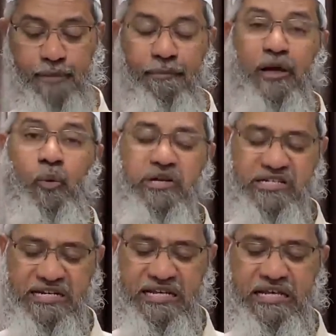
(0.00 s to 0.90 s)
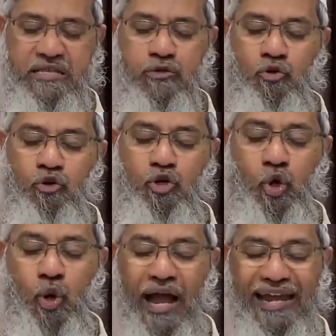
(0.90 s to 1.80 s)
My question is, could
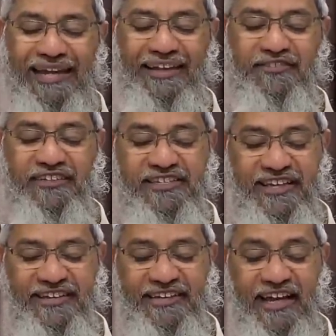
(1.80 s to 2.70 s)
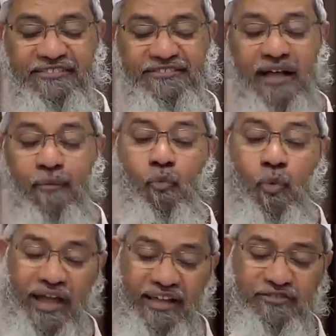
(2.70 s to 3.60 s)
you kindly suggest us some
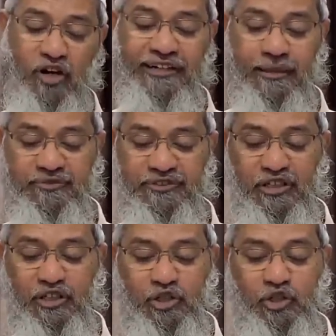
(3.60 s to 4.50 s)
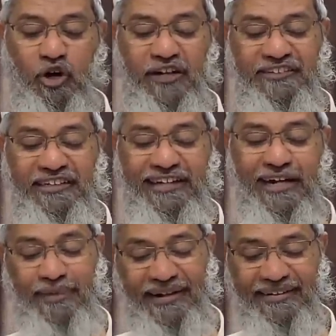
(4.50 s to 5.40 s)
ways or tips to
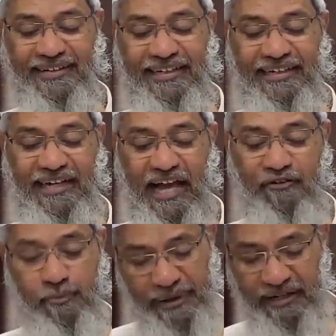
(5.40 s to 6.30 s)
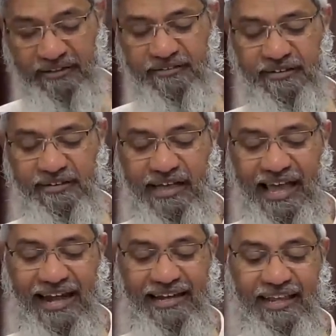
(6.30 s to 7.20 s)
concentrate better in our prayers
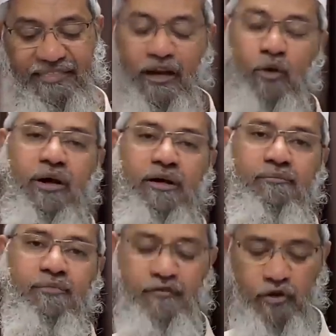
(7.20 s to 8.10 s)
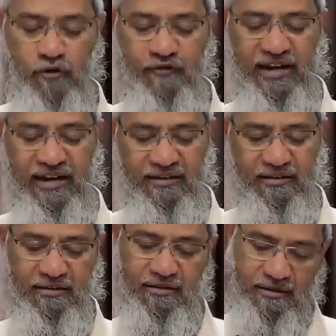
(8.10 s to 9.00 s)
and gain taqwa, fear of Allah?
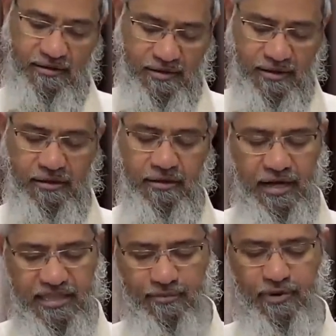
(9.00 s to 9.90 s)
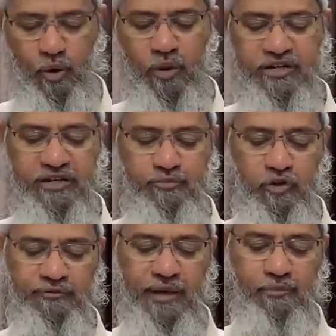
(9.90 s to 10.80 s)
A similar question is
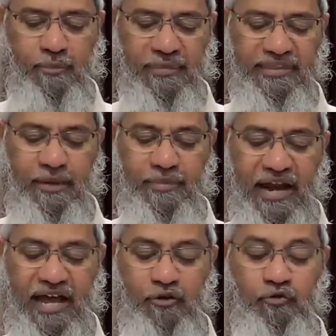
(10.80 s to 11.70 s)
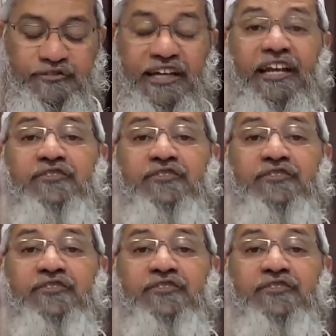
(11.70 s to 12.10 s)
posed by Muhammad Imran Hussein.